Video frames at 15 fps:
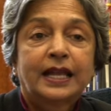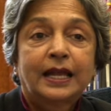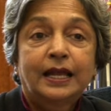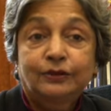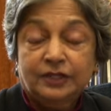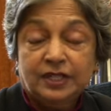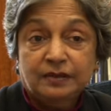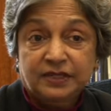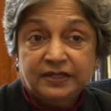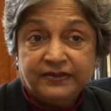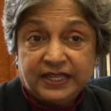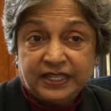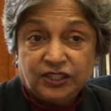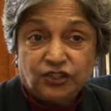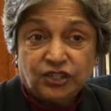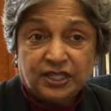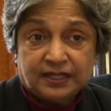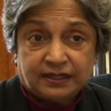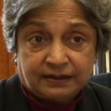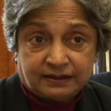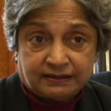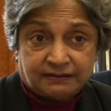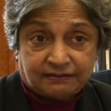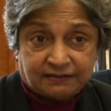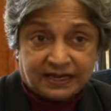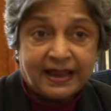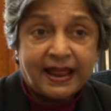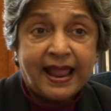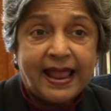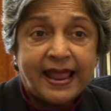outcomes of NHS
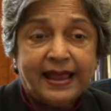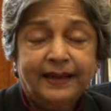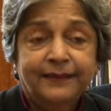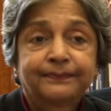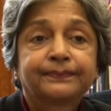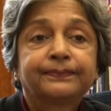care,